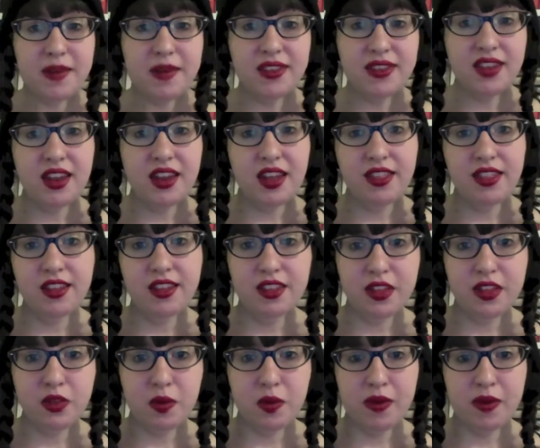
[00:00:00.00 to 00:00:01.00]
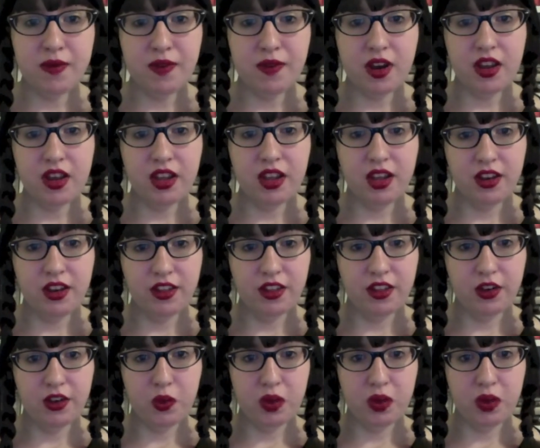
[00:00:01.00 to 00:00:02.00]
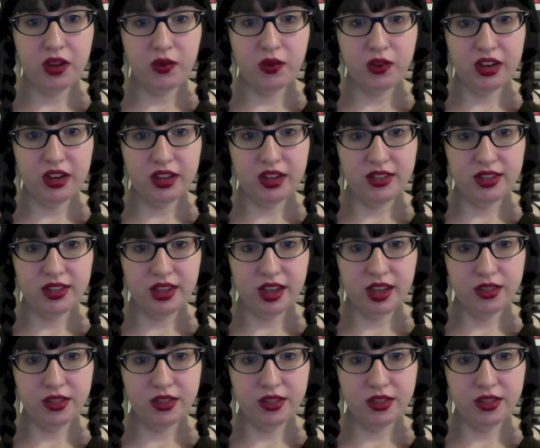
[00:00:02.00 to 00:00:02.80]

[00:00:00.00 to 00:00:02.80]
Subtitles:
said, I think this will be funny, another quick read to get